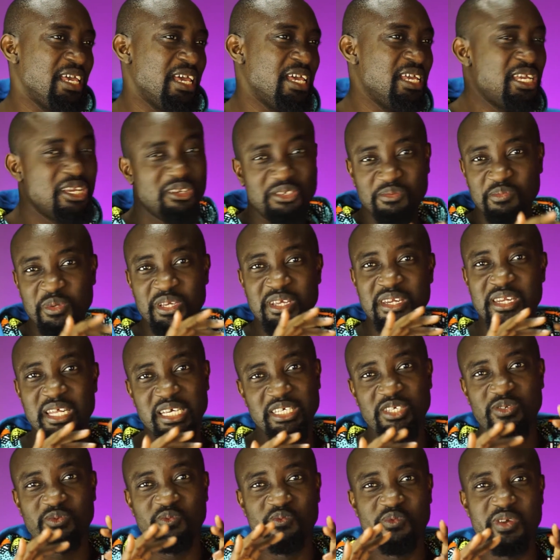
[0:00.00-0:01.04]
it gives me
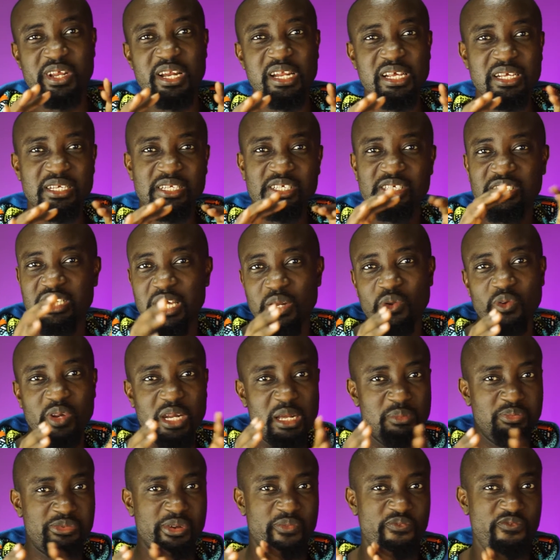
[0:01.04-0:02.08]
this really shallow
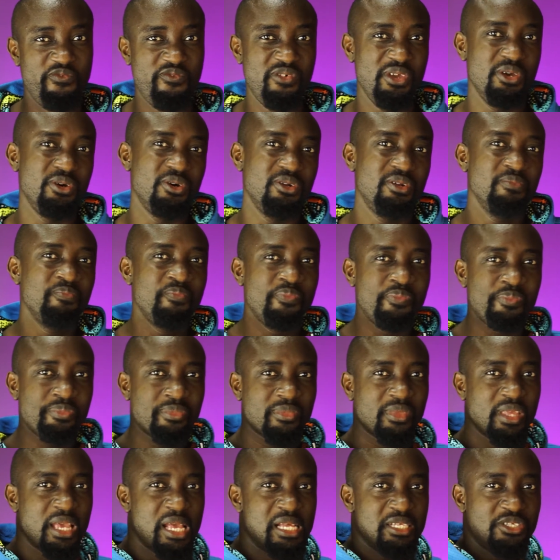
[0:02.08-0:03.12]
depth of field.
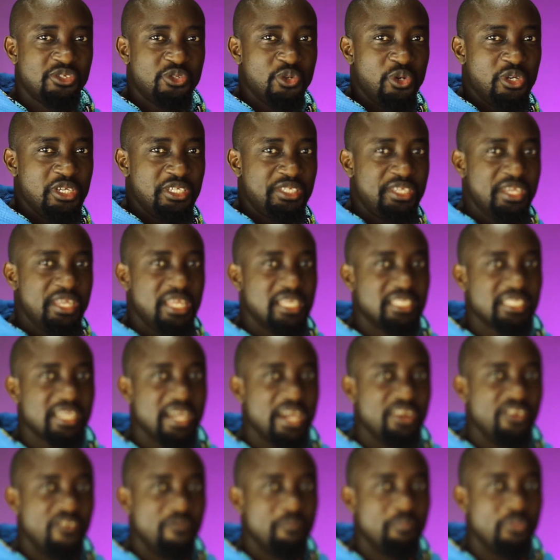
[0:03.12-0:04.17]
And so you see this
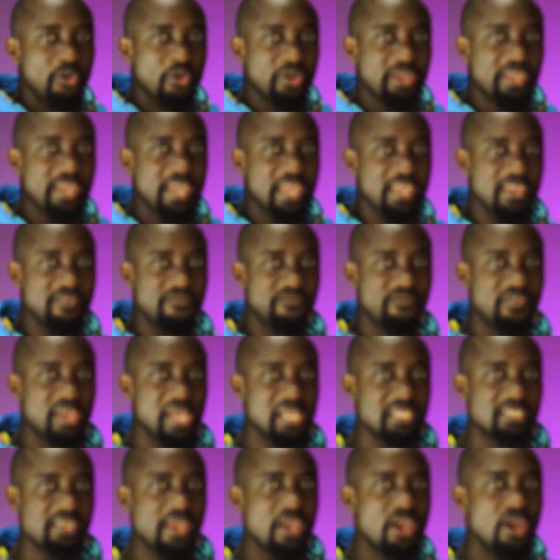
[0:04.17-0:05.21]
kind of bokeh
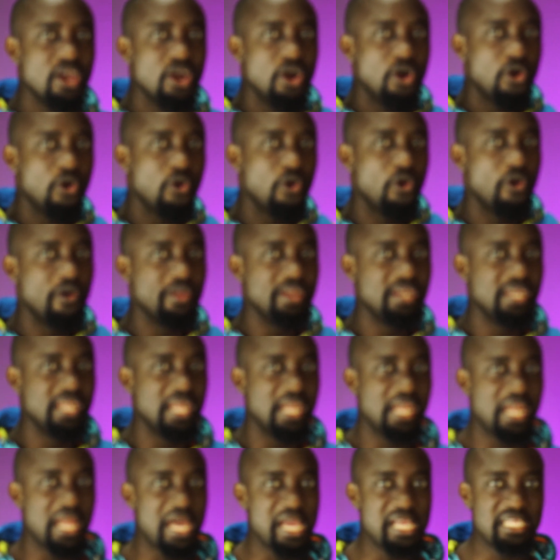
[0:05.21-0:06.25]
effect on the
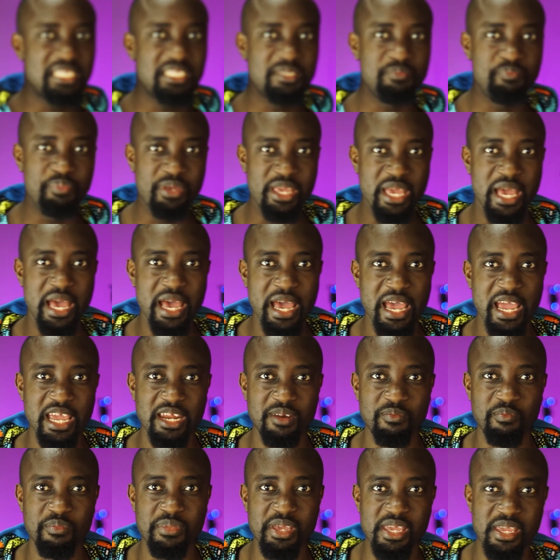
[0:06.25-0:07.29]
lights behind
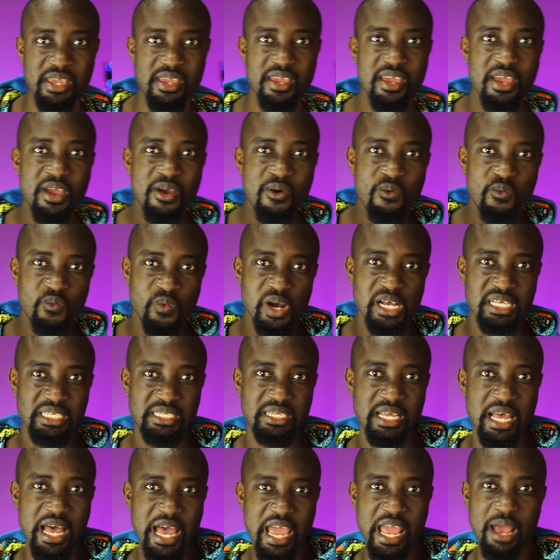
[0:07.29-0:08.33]
me once
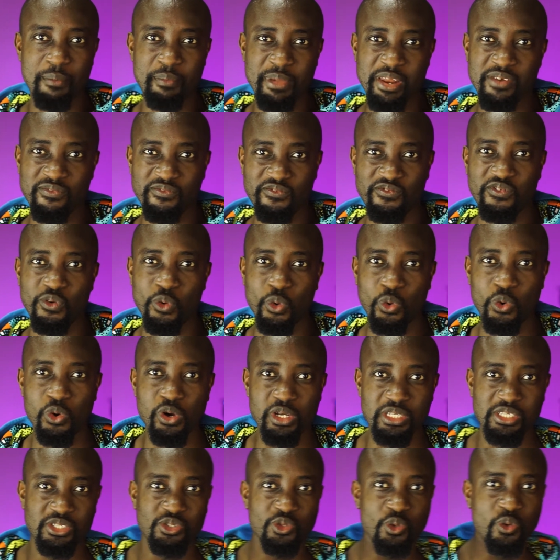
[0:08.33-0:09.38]
I am in
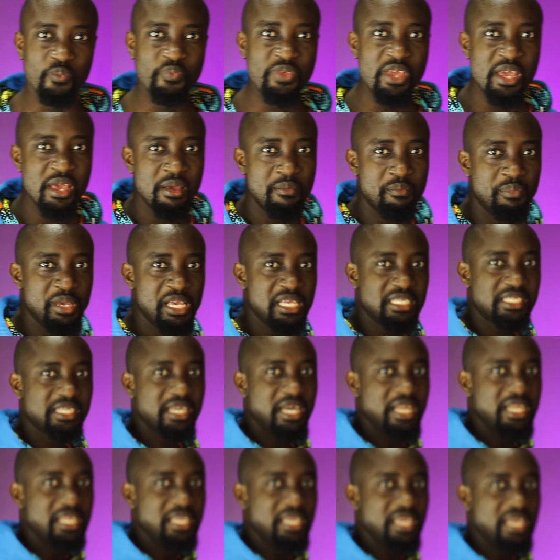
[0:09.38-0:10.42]
focus. So
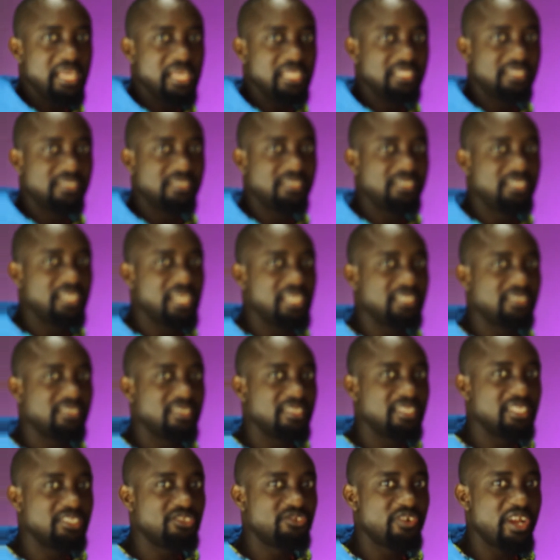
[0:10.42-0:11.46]
basically it's just
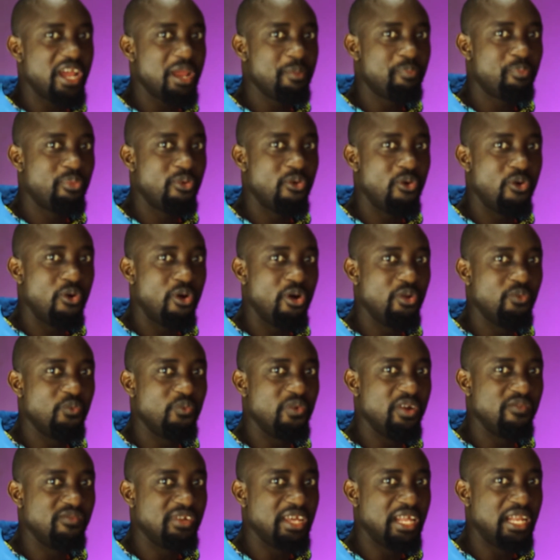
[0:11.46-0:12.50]
the tripod
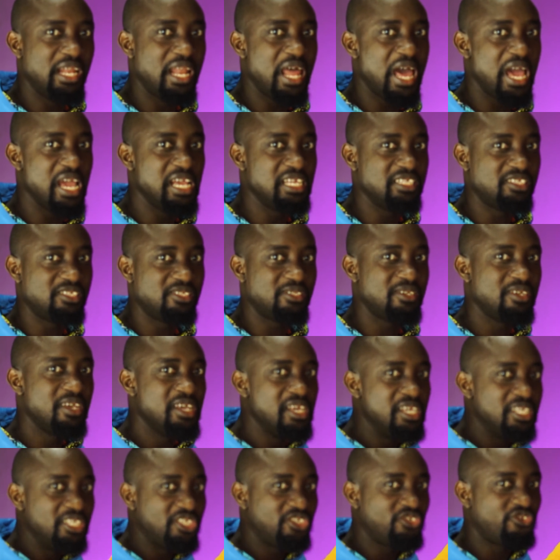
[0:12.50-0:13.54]
with the lights
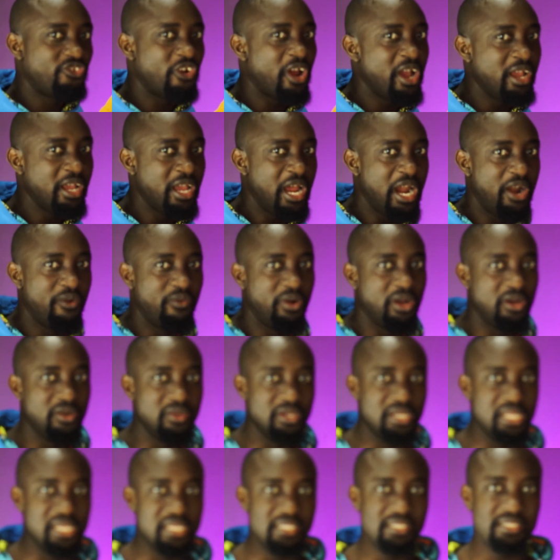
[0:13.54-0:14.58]
strung
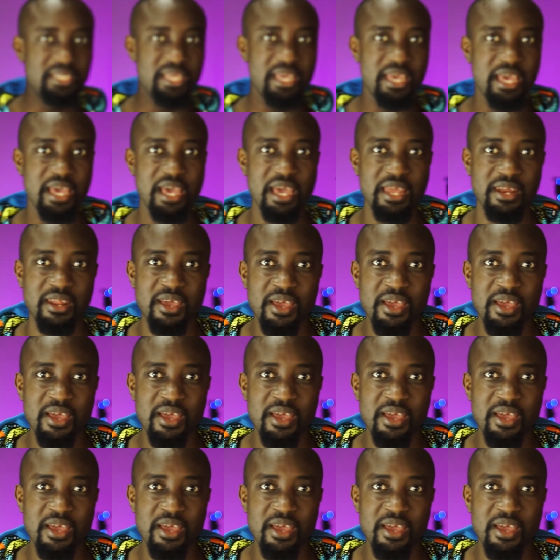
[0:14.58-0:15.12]
around it, and